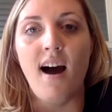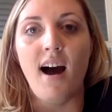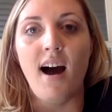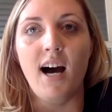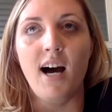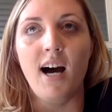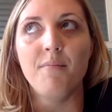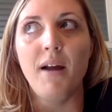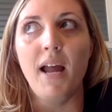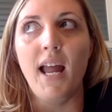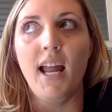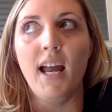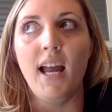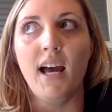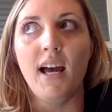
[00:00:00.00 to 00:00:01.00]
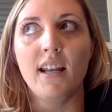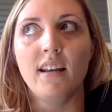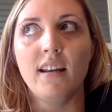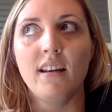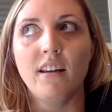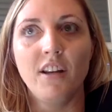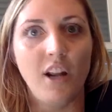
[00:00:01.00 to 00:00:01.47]

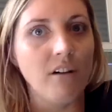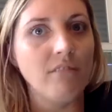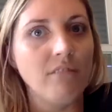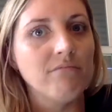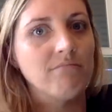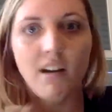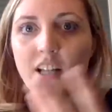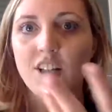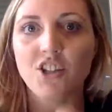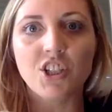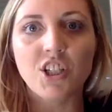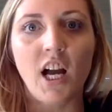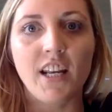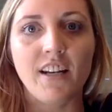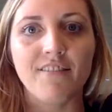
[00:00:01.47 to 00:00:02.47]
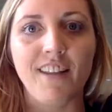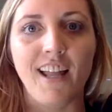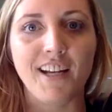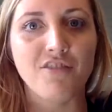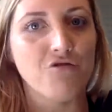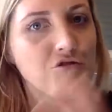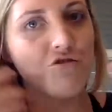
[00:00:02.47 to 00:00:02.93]
And it just kind of
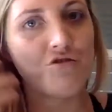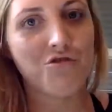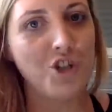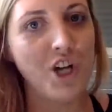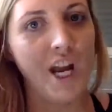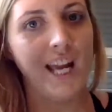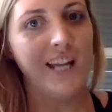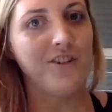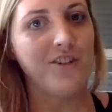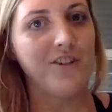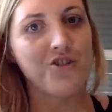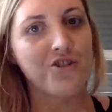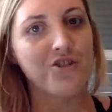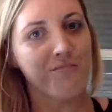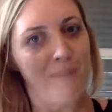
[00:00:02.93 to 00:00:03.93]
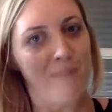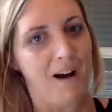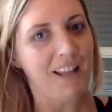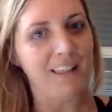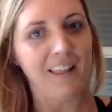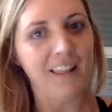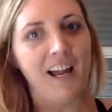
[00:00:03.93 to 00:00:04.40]
like changed my
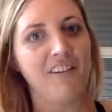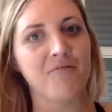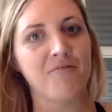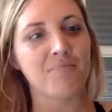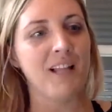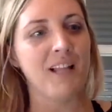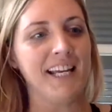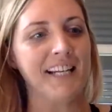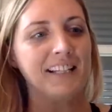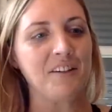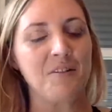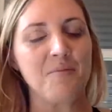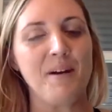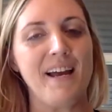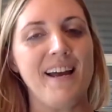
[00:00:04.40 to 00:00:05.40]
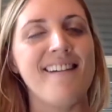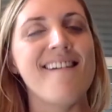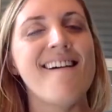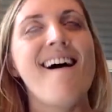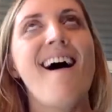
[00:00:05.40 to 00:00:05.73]
life plan a little bit.